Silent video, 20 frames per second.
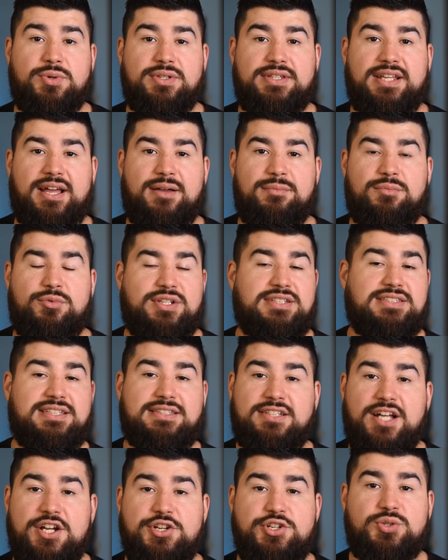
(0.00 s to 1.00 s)
with them, this
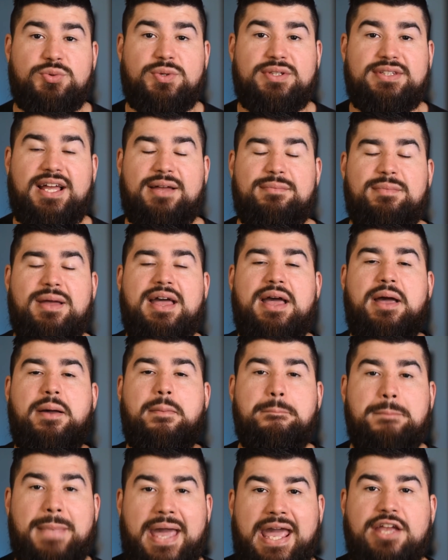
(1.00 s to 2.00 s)
discussion with them,
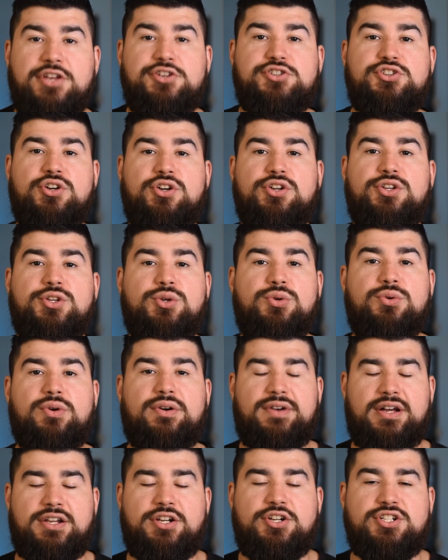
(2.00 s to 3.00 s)
make sure
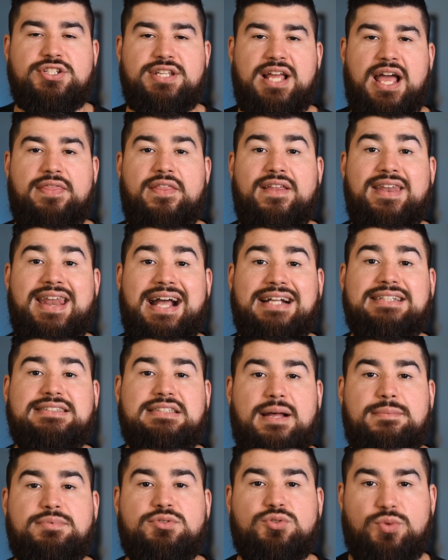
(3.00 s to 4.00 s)
you understand the next
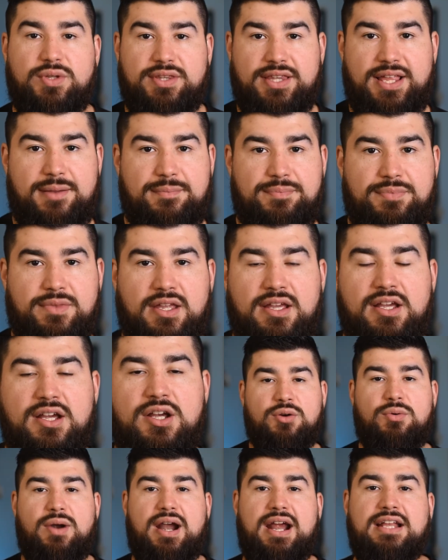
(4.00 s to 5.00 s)
steps with them,
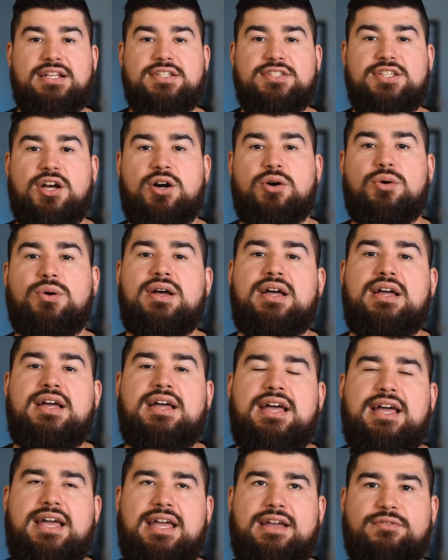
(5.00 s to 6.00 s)
right? And so
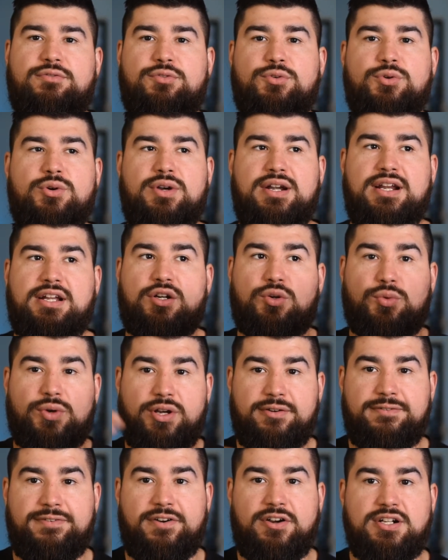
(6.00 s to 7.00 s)
if you're in a
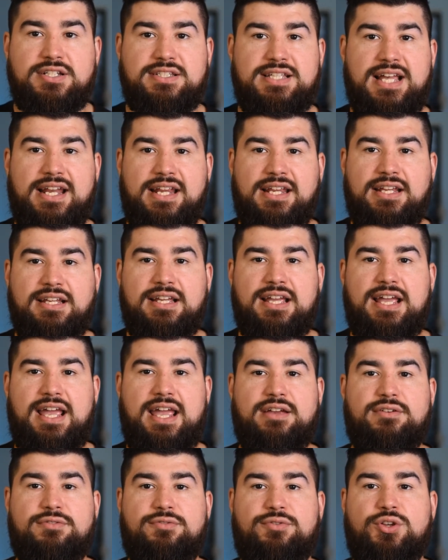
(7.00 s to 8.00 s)
career fair setting,
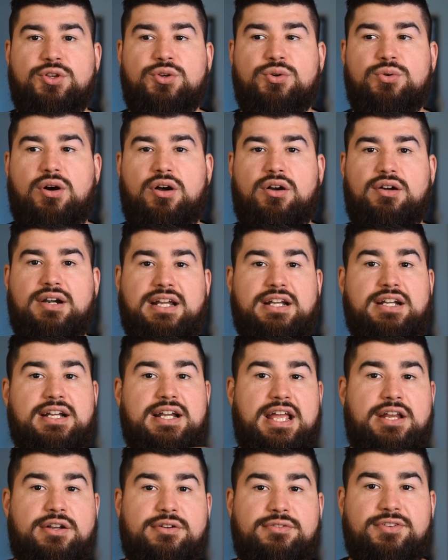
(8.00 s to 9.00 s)
if you are in
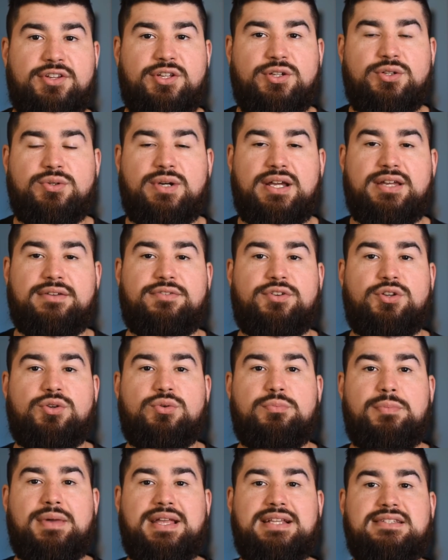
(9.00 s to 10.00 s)
an interview, if
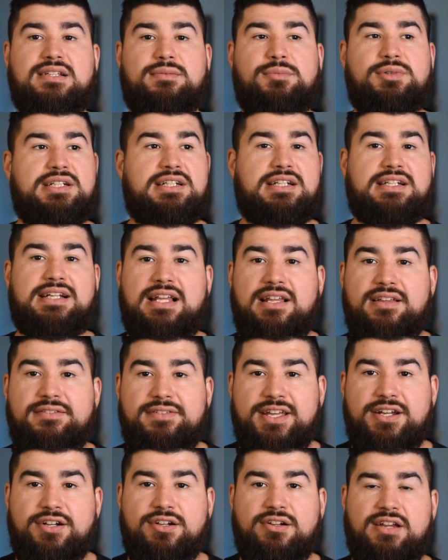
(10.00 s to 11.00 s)
you meet someone in an
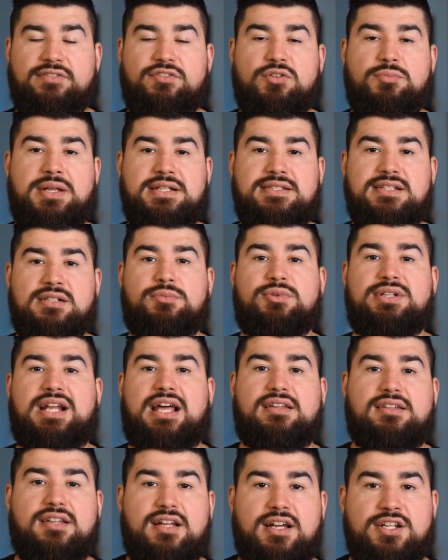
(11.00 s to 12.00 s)
elevator, if you meet someone
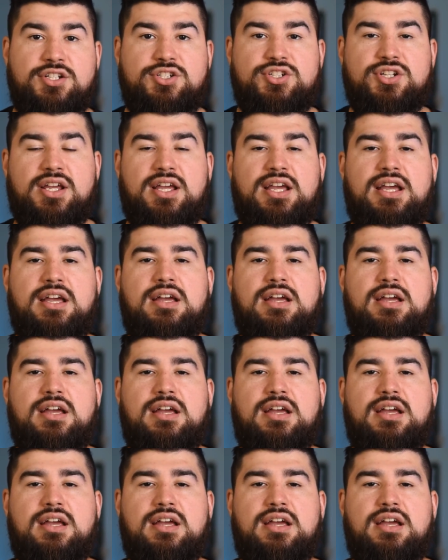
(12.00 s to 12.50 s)
at lunch,